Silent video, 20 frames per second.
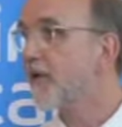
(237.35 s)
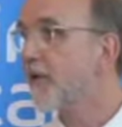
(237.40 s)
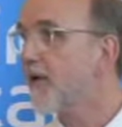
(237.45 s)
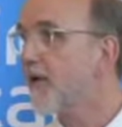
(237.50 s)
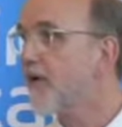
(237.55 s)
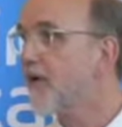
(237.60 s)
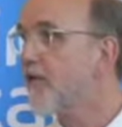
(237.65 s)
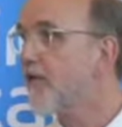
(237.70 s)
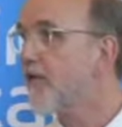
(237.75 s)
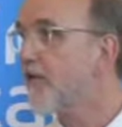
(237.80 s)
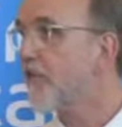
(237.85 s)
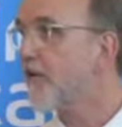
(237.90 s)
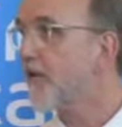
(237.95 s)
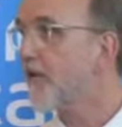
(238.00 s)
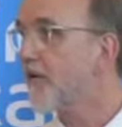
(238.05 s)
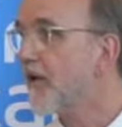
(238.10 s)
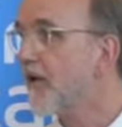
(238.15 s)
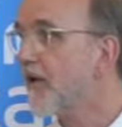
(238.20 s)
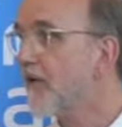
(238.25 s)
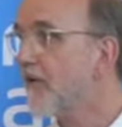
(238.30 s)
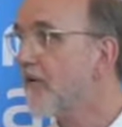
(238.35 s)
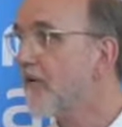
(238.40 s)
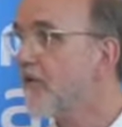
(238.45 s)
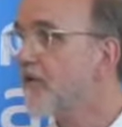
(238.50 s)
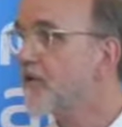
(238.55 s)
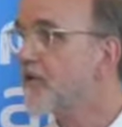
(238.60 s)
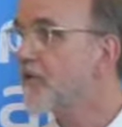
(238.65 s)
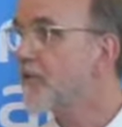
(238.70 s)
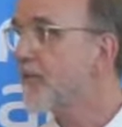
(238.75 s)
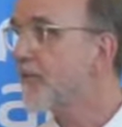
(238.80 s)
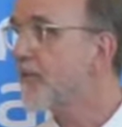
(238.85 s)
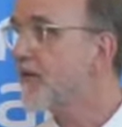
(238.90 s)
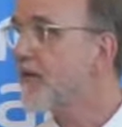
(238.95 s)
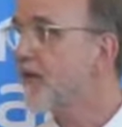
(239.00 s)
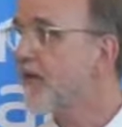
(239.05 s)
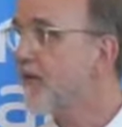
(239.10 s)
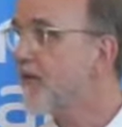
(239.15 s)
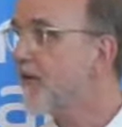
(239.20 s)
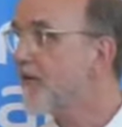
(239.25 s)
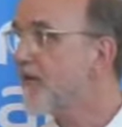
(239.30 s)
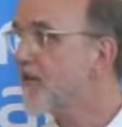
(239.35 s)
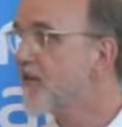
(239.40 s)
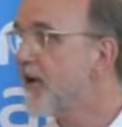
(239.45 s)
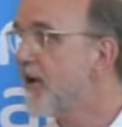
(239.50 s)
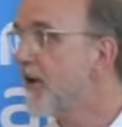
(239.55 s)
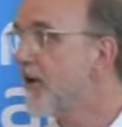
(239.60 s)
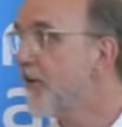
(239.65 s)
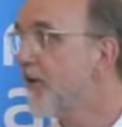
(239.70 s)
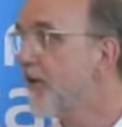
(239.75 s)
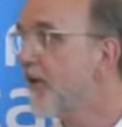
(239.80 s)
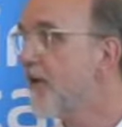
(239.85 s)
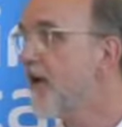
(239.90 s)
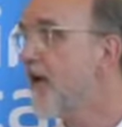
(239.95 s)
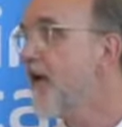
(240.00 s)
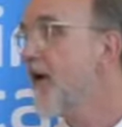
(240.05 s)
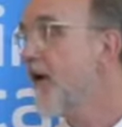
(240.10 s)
Are you doing something in this area?